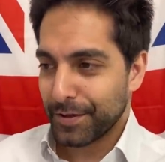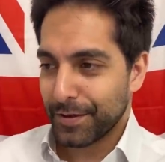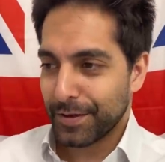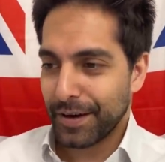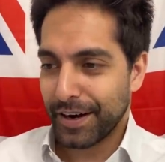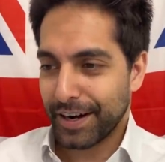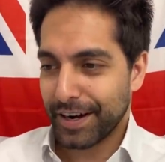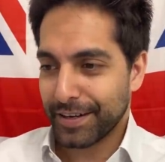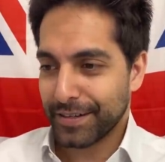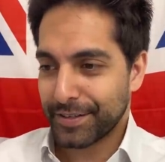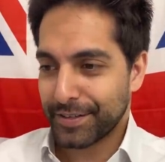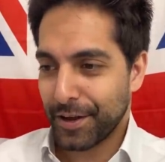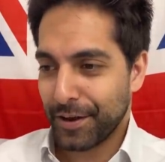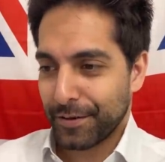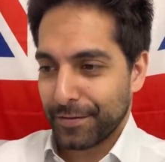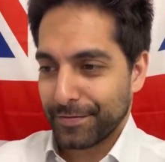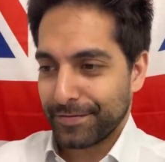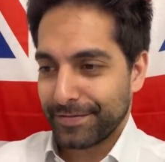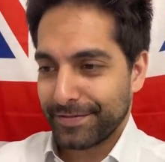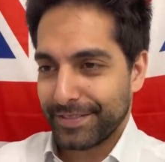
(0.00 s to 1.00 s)
All right, so
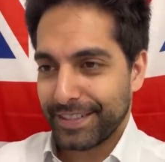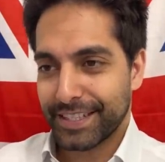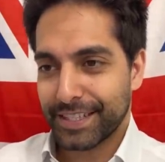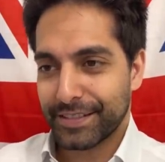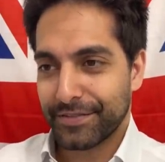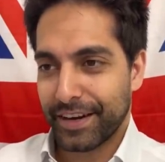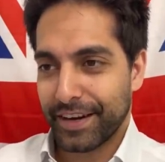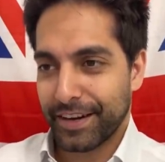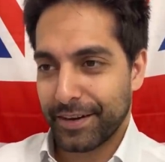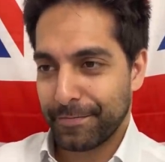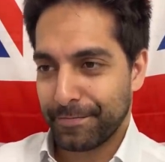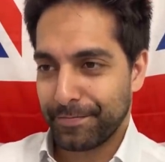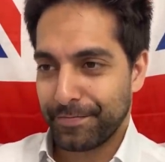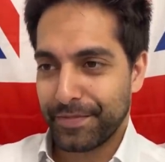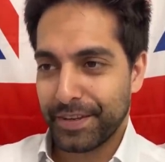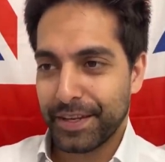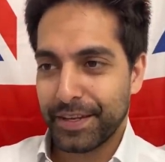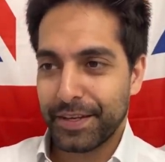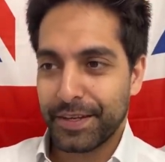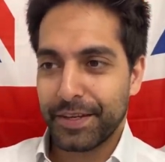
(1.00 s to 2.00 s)
this is funny.
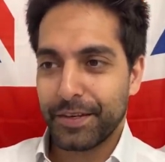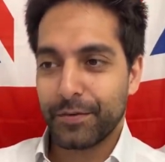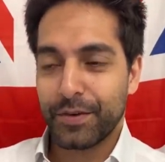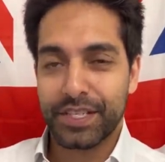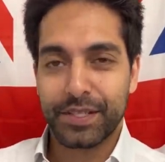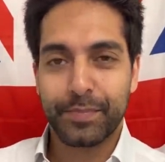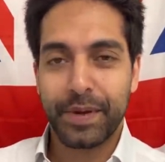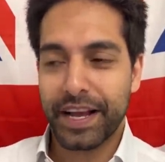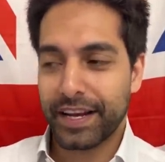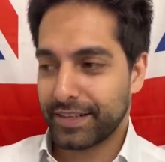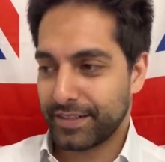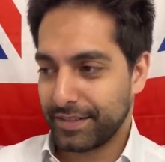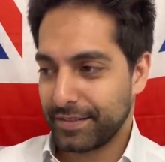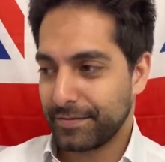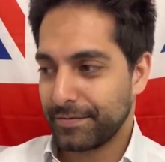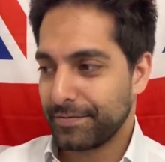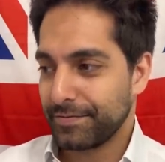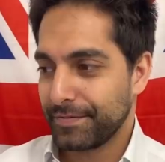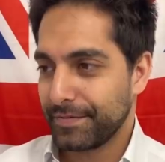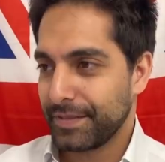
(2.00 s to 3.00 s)
Respect.
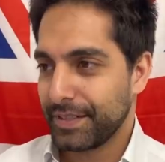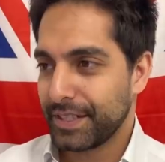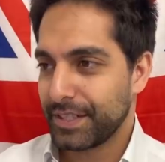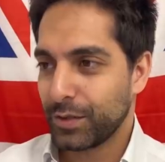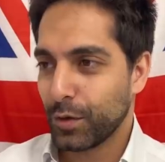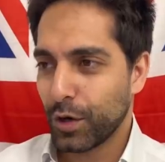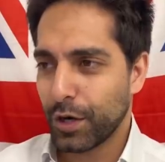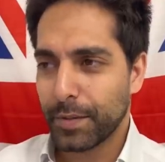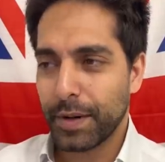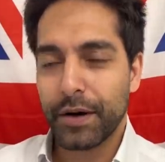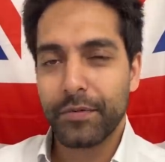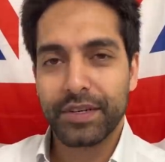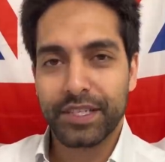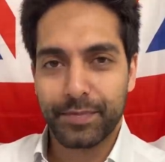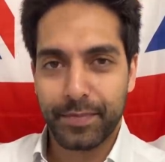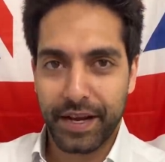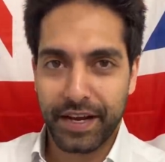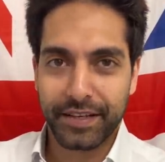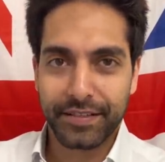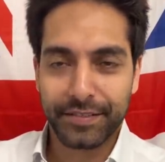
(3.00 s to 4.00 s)
He's talking about
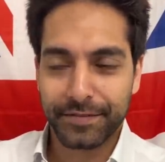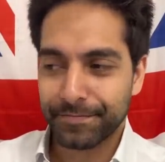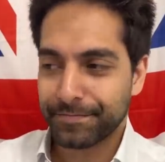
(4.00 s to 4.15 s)
respect.